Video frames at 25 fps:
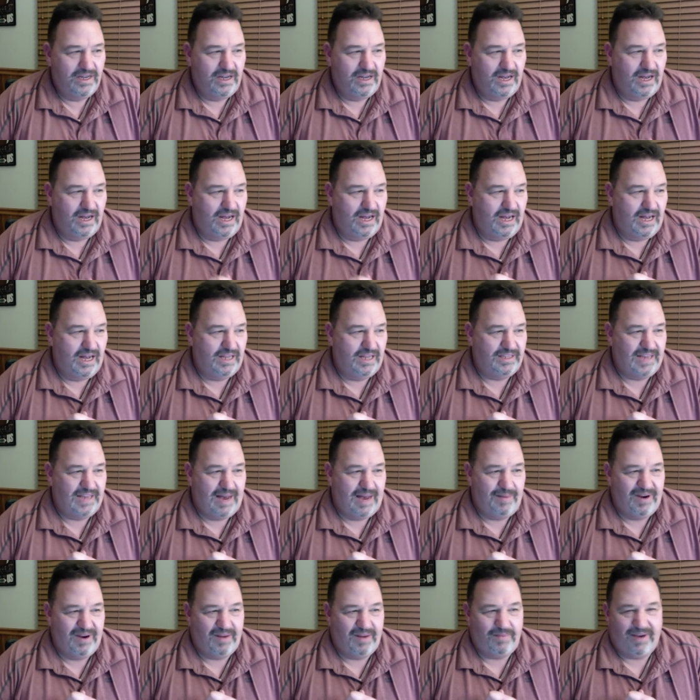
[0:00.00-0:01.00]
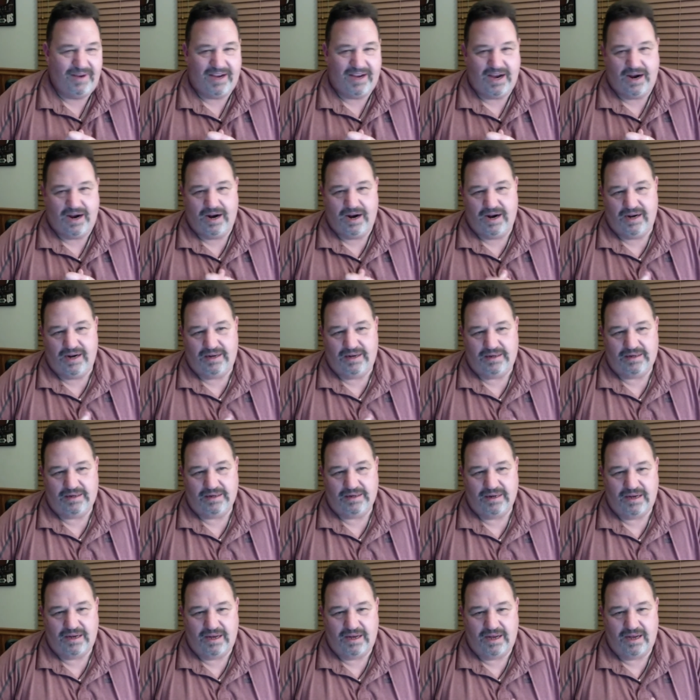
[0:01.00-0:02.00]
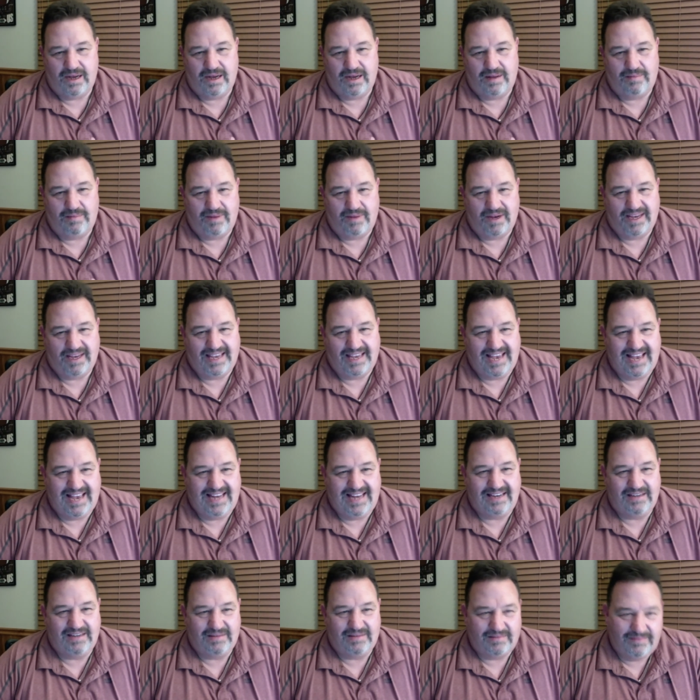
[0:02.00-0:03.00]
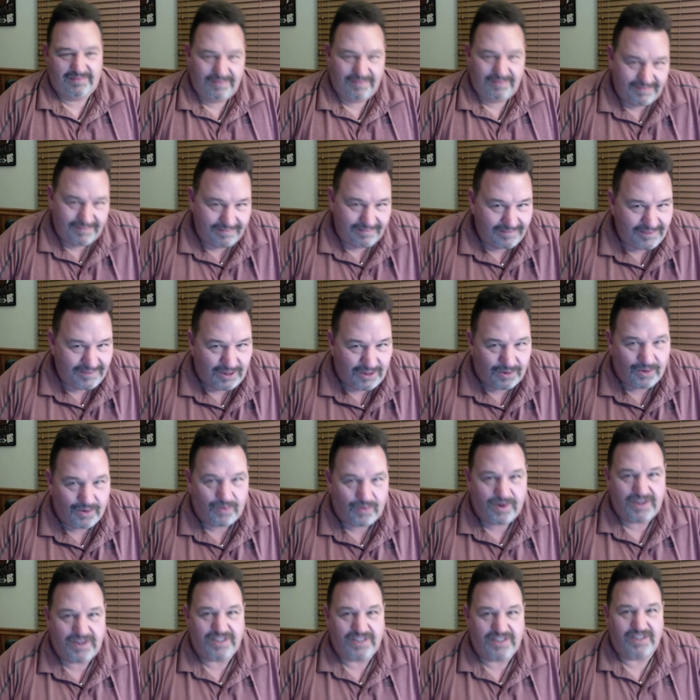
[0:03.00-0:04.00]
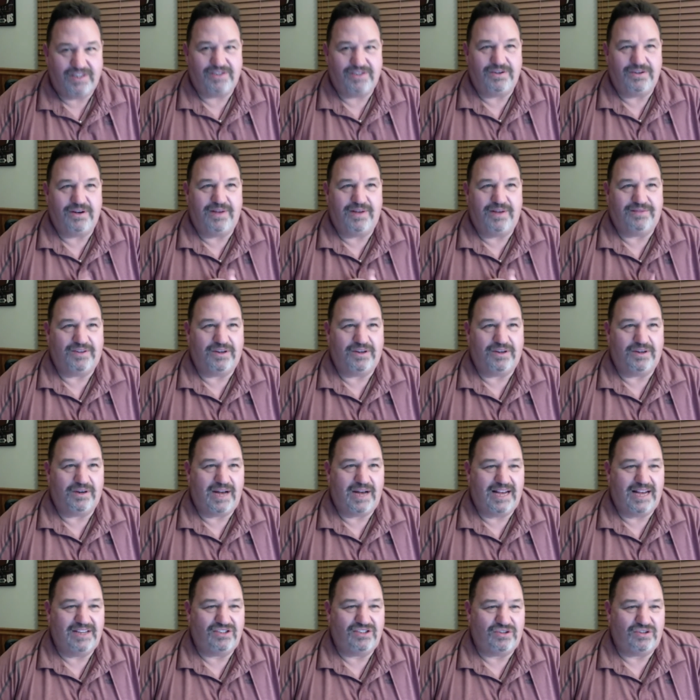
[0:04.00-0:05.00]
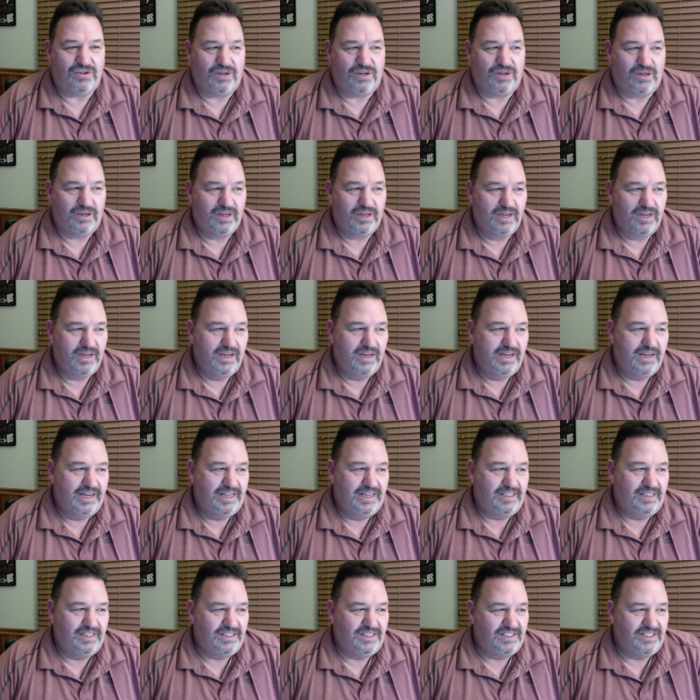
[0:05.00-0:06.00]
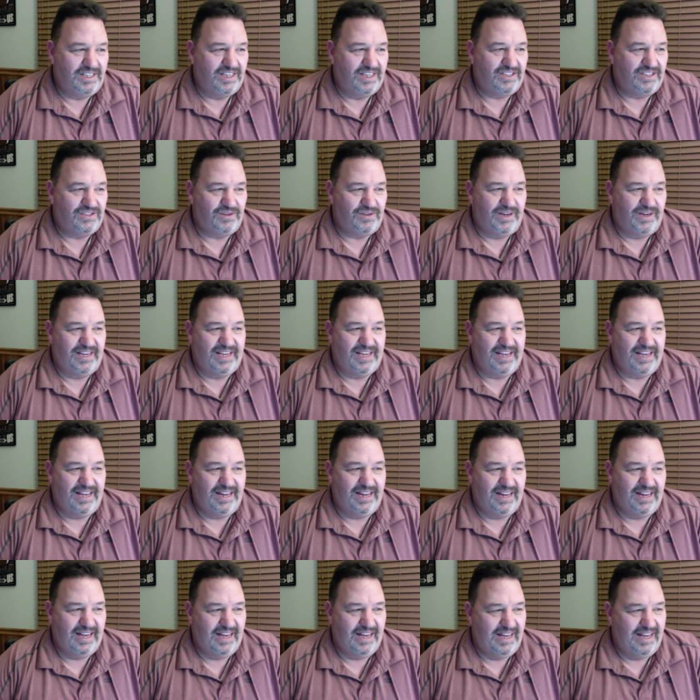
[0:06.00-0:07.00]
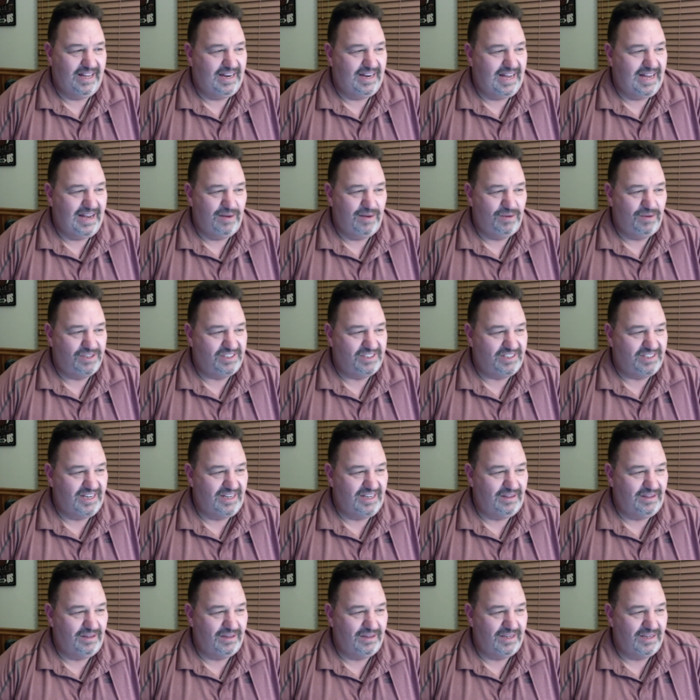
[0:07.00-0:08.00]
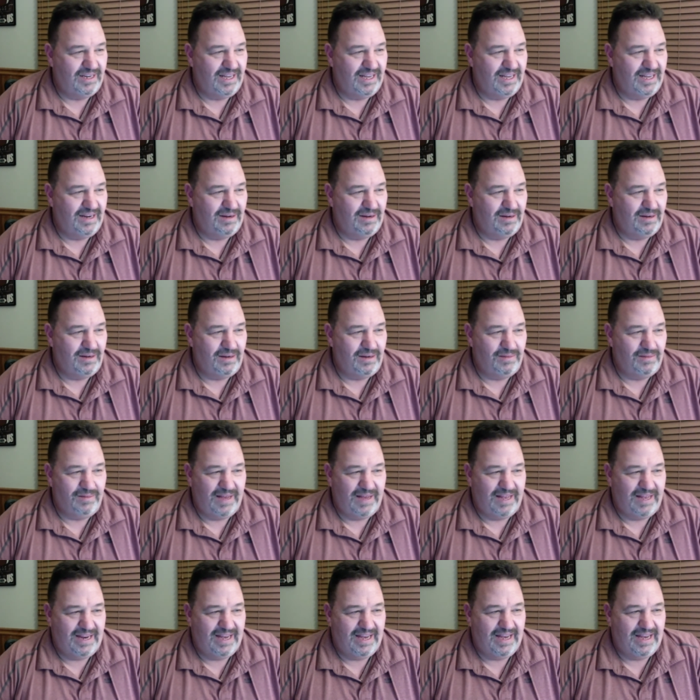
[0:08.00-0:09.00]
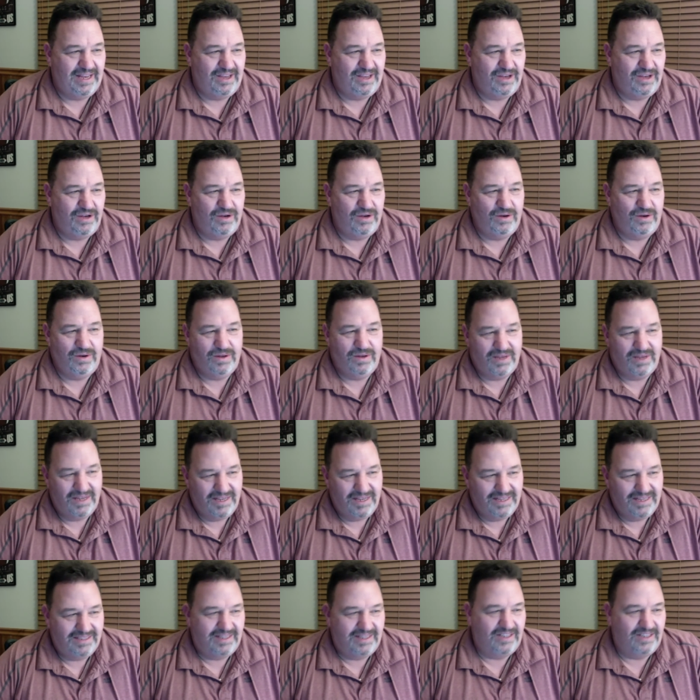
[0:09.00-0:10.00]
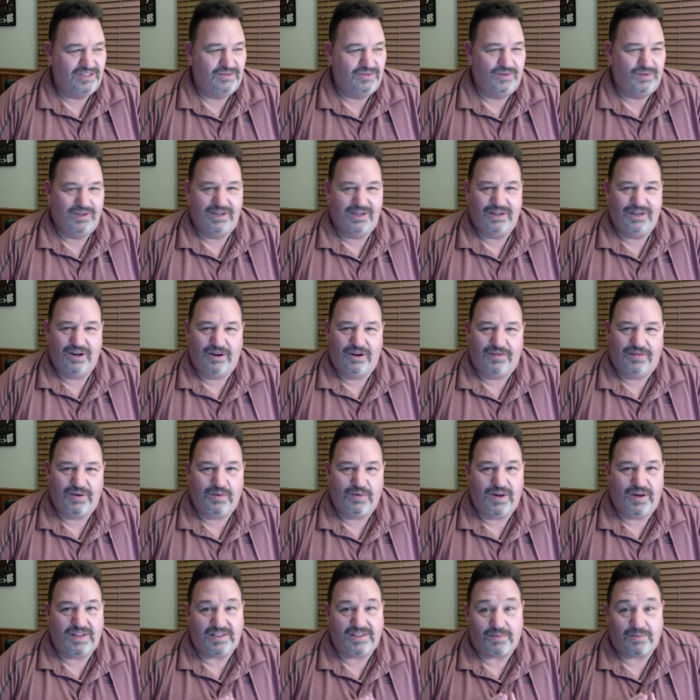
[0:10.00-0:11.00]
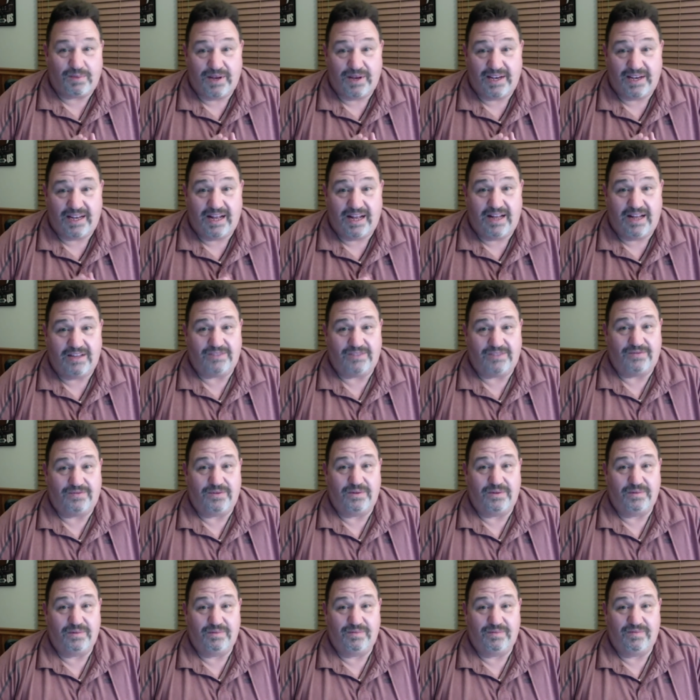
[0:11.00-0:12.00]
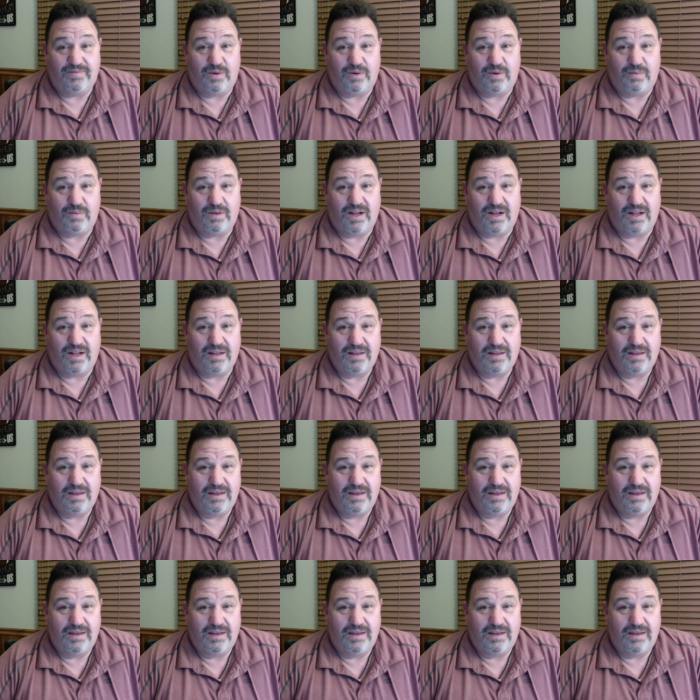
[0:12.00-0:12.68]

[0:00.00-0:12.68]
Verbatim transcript: Uh, Dominic McCarron, um, again, don't know what he's going to do after high school. He's a sixth grade kid. I had Iowa State looking at NIU. Doesn't really know if he wants to play college football.